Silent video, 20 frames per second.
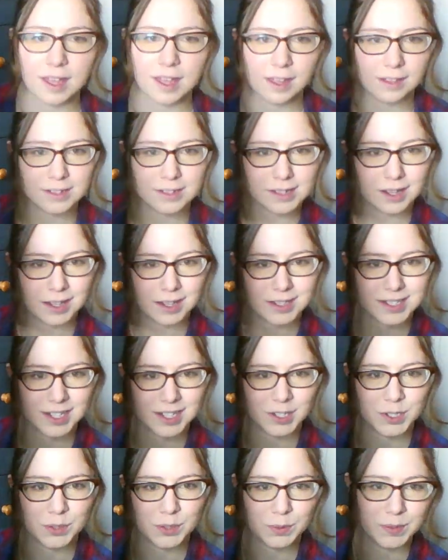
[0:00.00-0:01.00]
and I
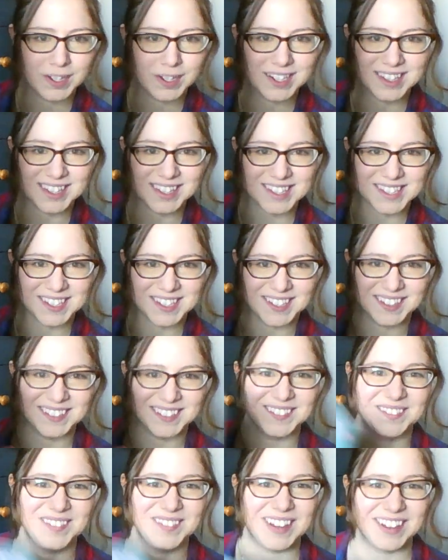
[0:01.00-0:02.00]
intend to read it this year.
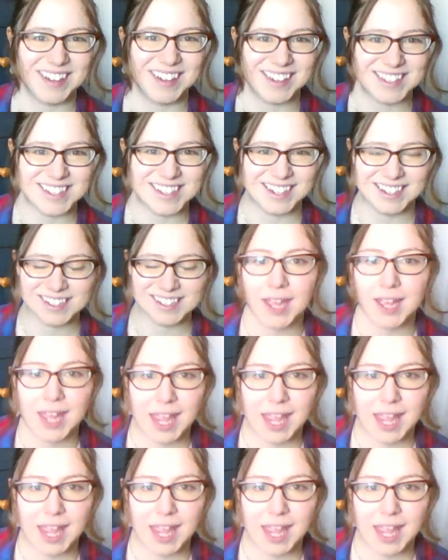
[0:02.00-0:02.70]
Very excited.